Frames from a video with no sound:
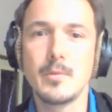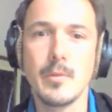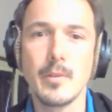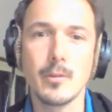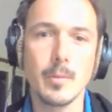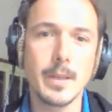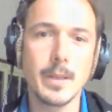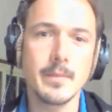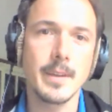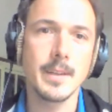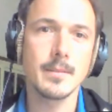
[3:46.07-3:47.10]
Google Plus
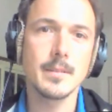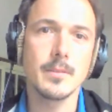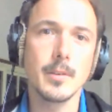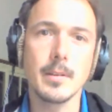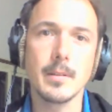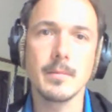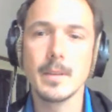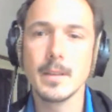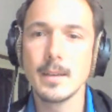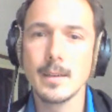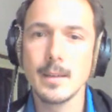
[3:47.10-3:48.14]
event, so you can
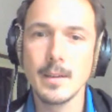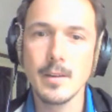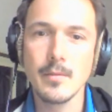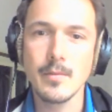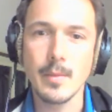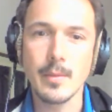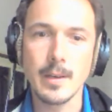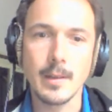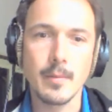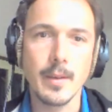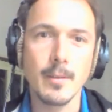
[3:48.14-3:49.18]
find the
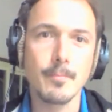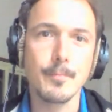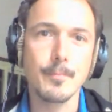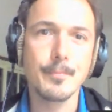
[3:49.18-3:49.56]
link there.